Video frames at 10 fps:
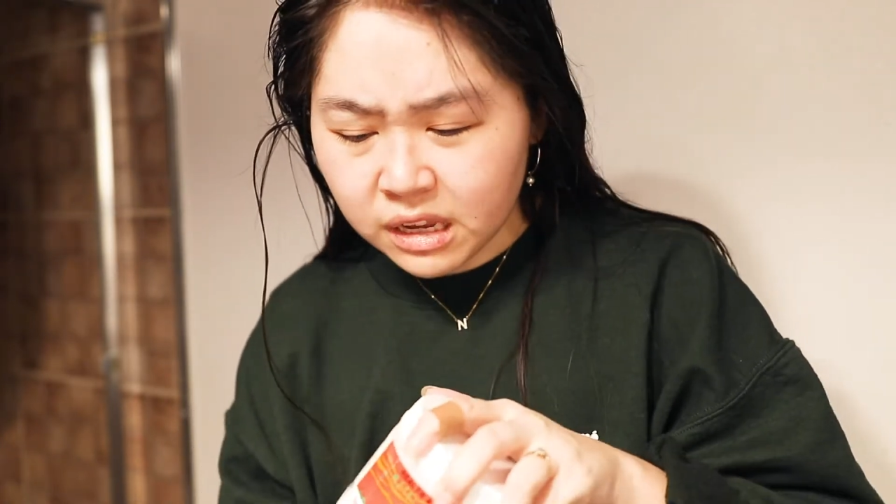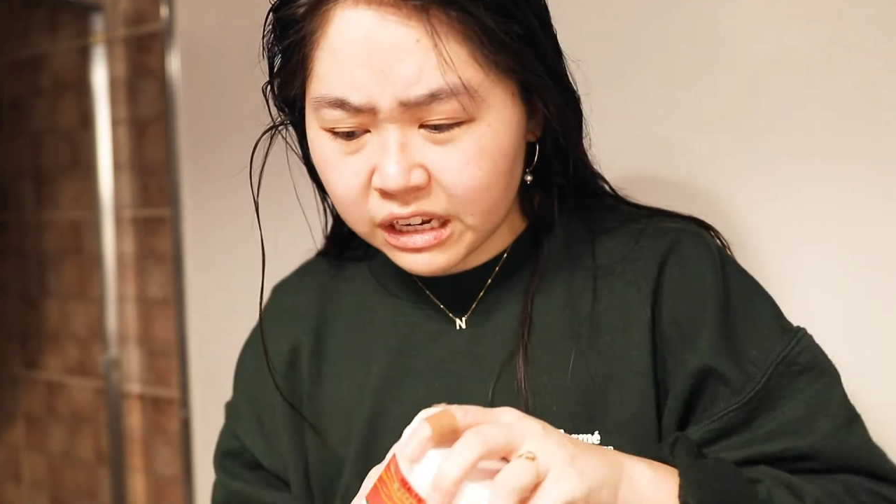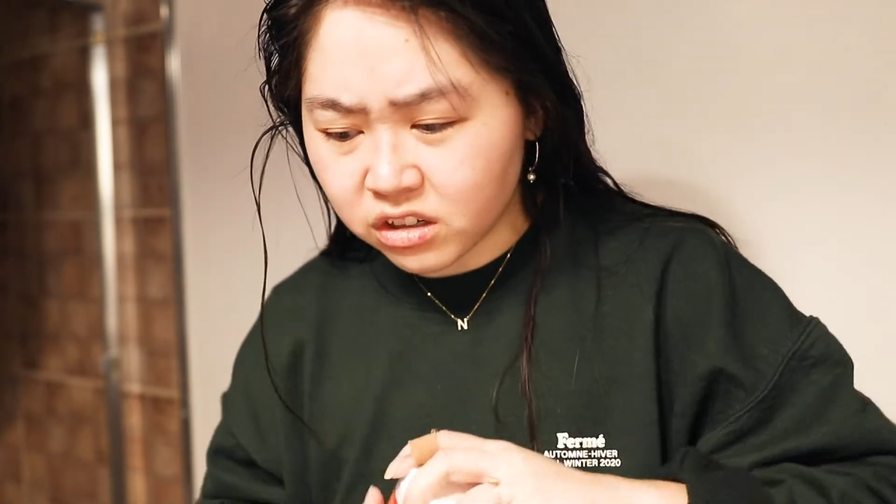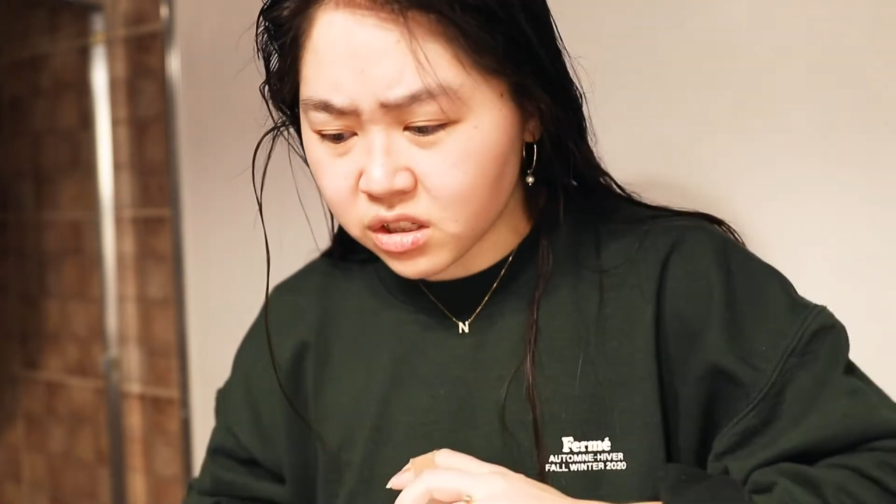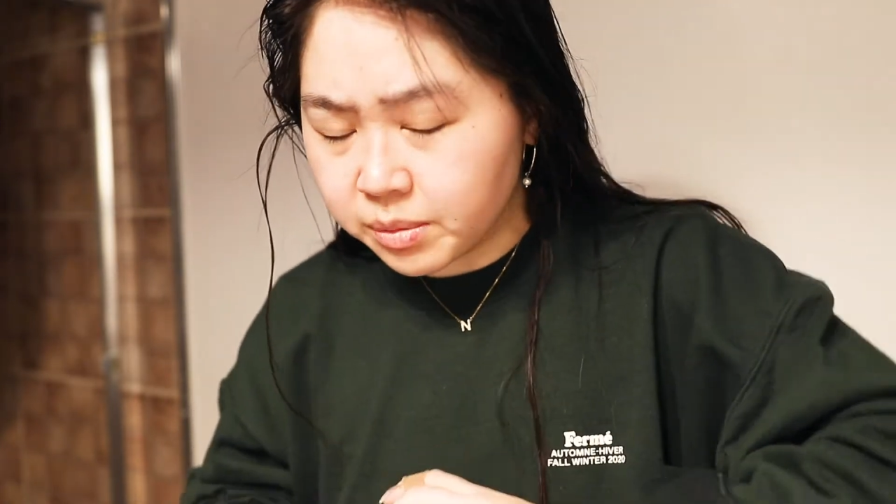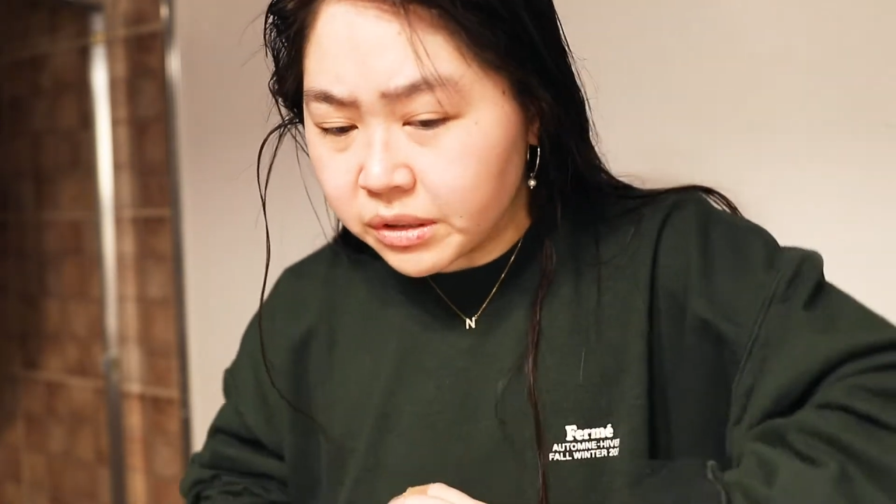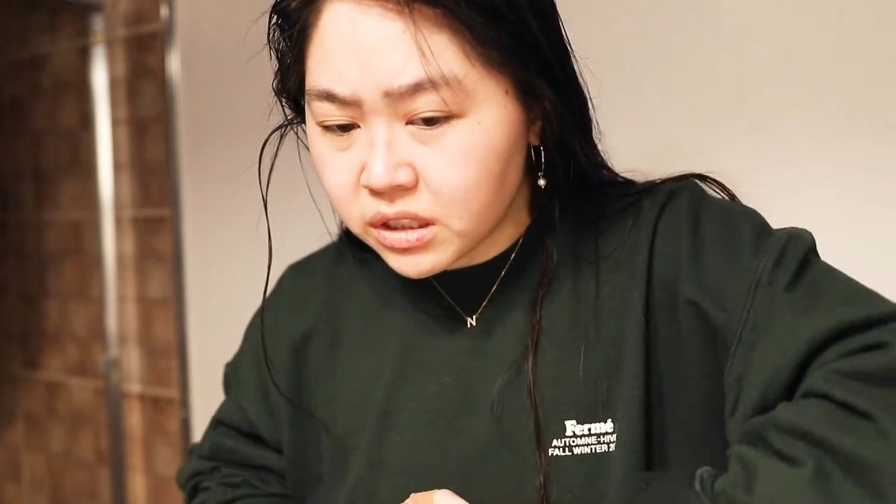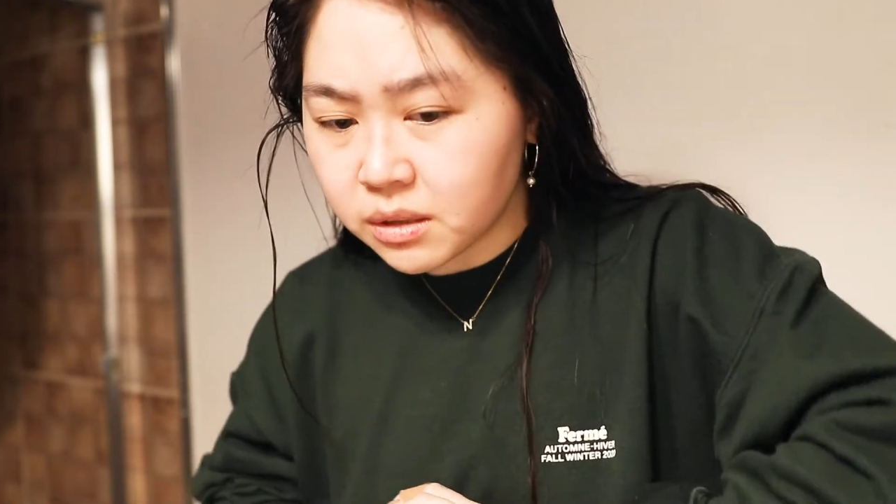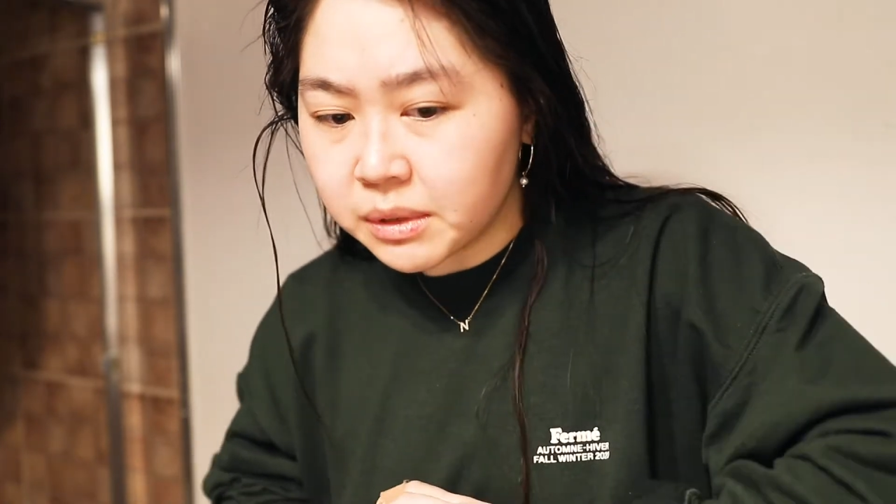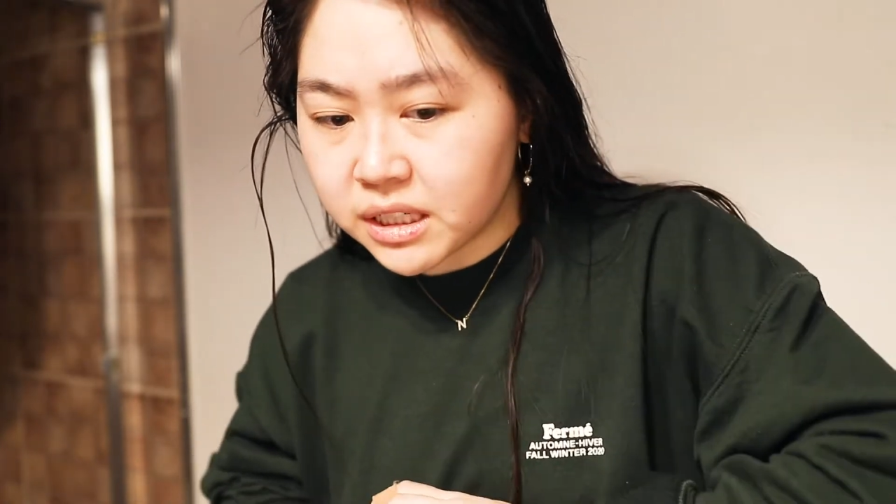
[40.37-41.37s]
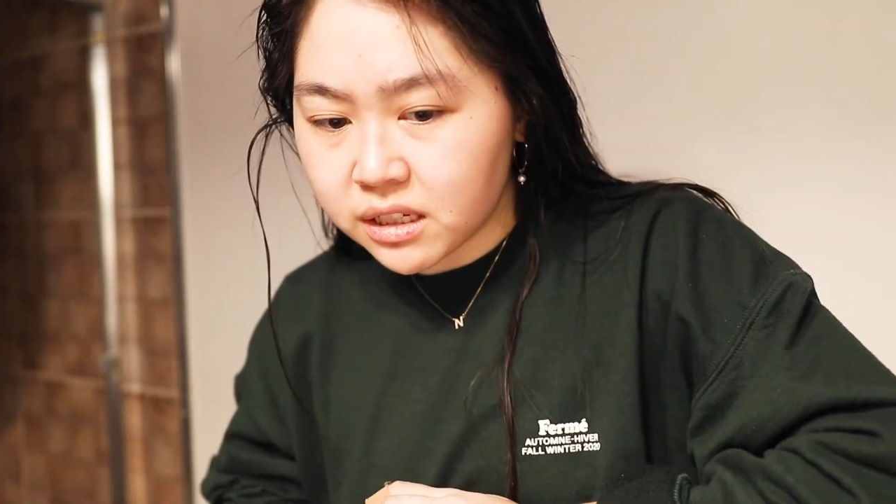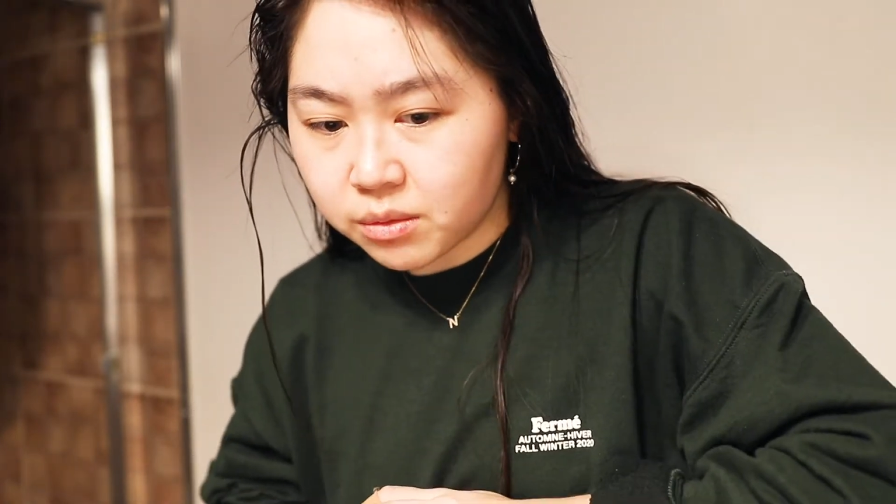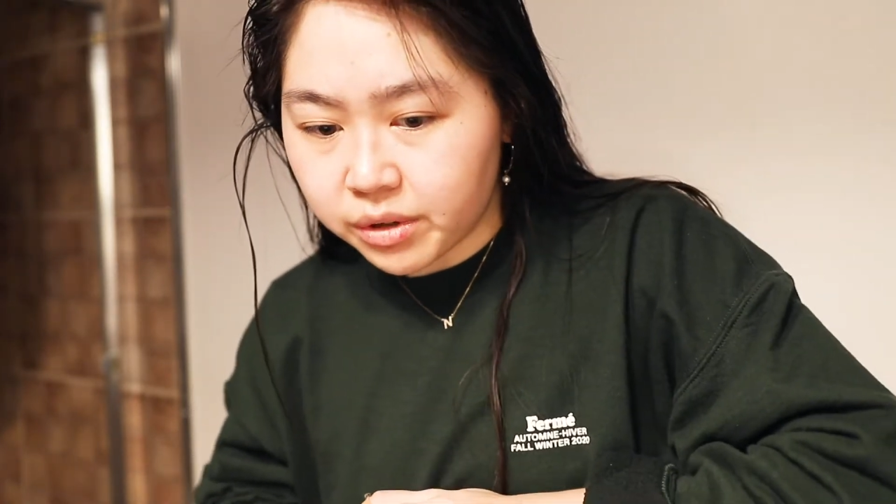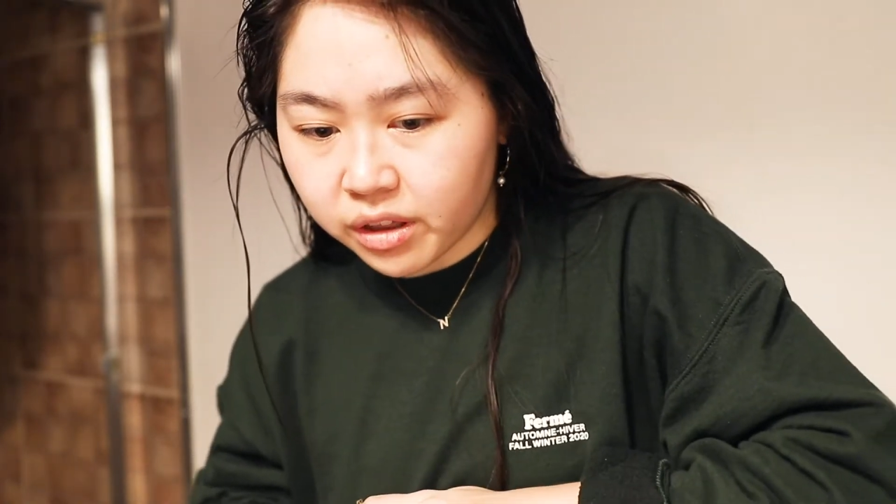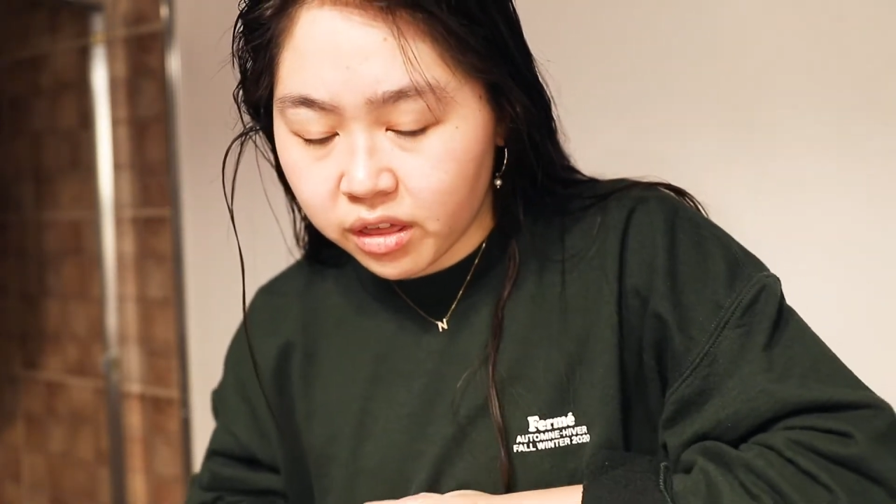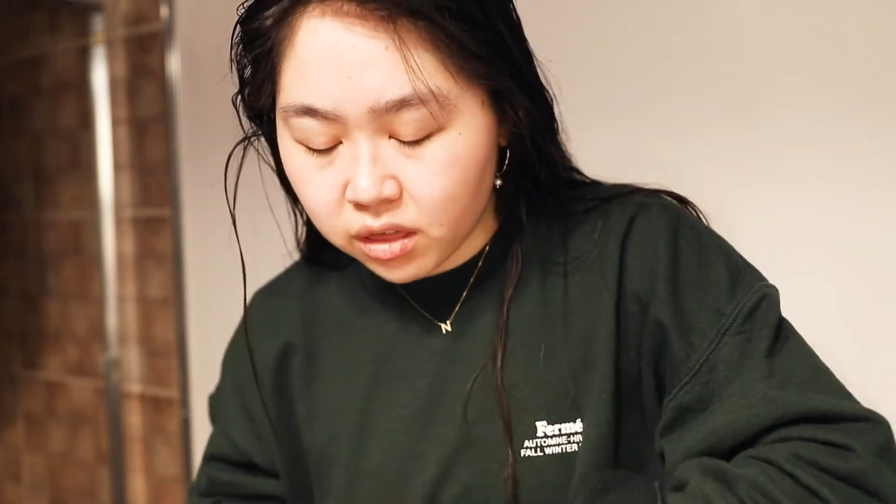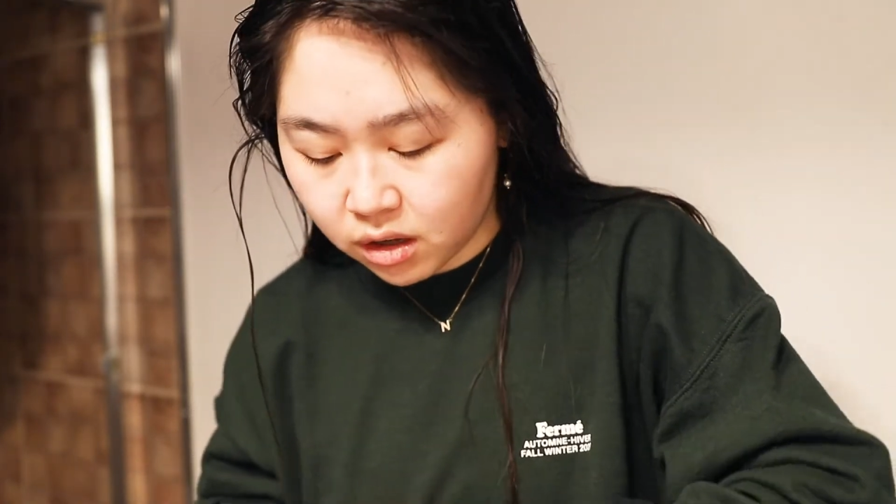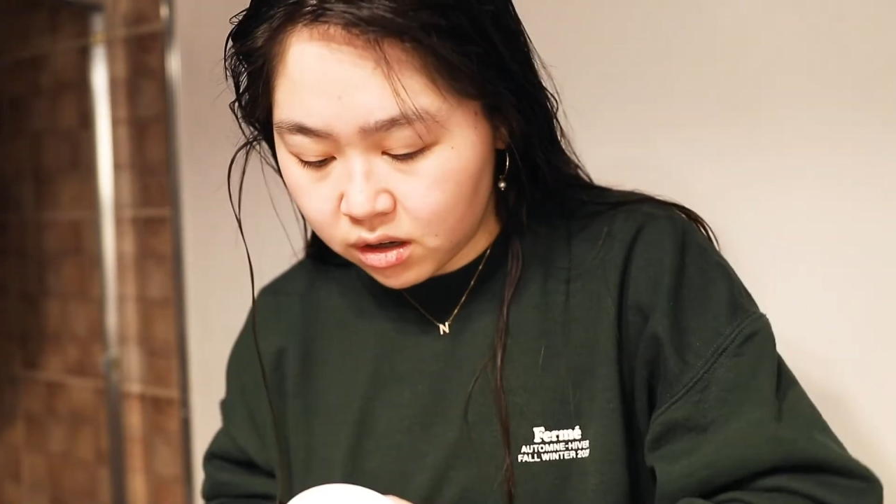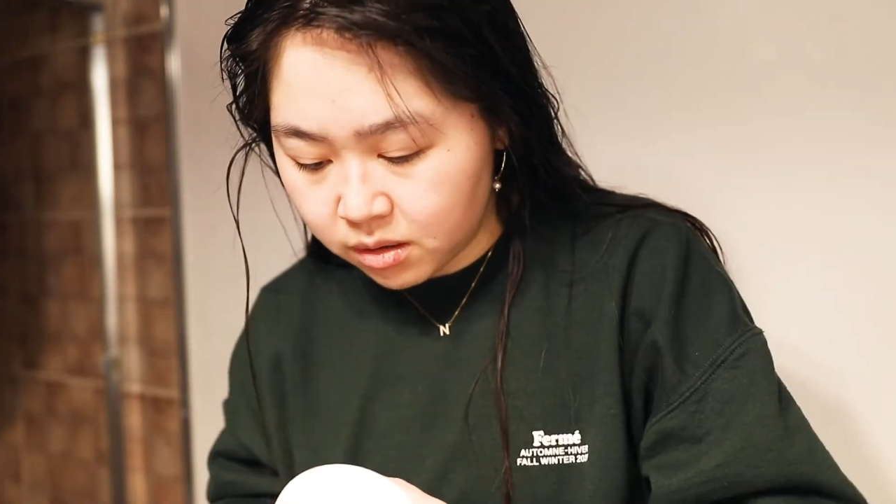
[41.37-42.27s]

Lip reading: and you're supposed to mix it with